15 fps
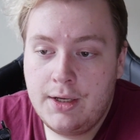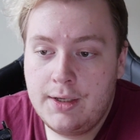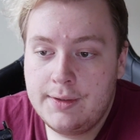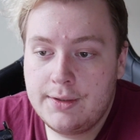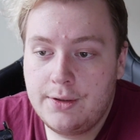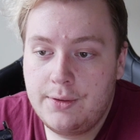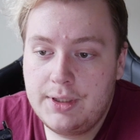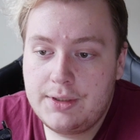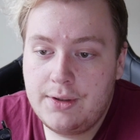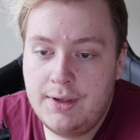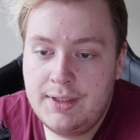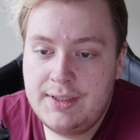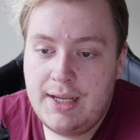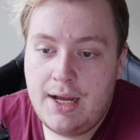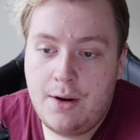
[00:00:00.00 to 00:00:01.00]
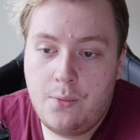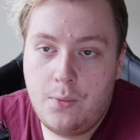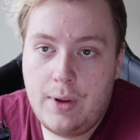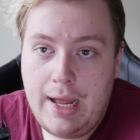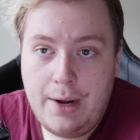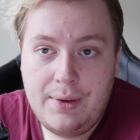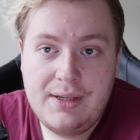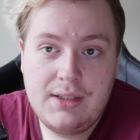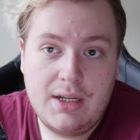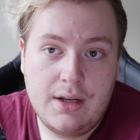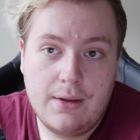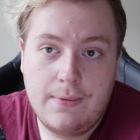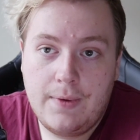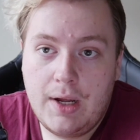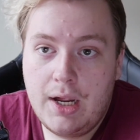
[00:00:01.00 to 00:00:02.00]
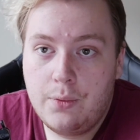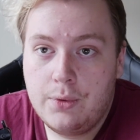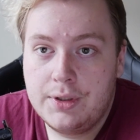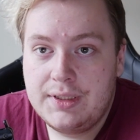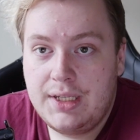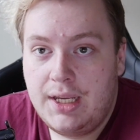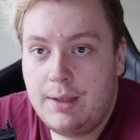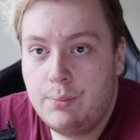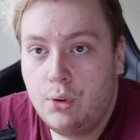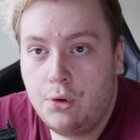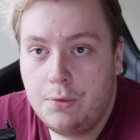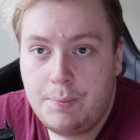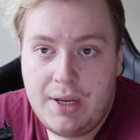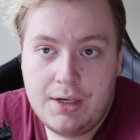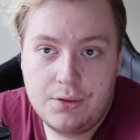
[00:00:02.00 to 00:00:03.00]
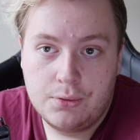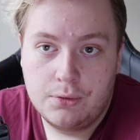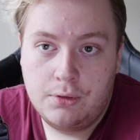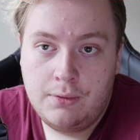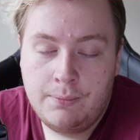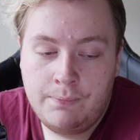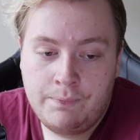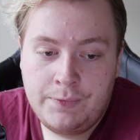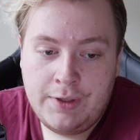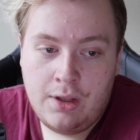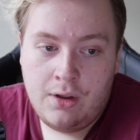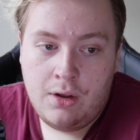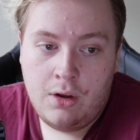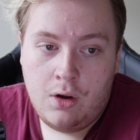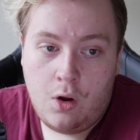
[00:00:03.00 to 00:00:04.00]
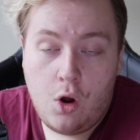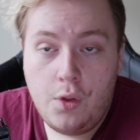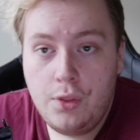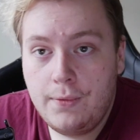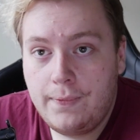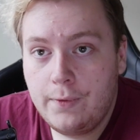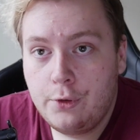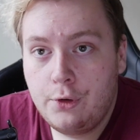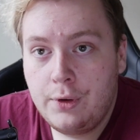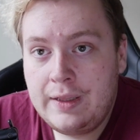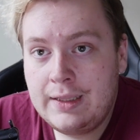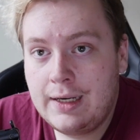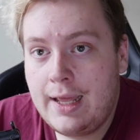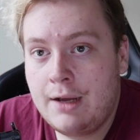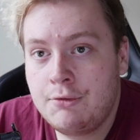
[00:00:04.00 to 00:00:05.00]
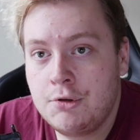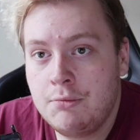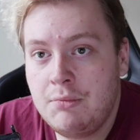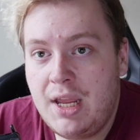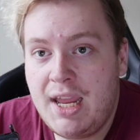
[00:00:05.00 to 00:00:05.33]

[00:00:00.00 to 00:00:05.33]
So it turns out how he started the fire was he poured petrol on the floor in the lounge room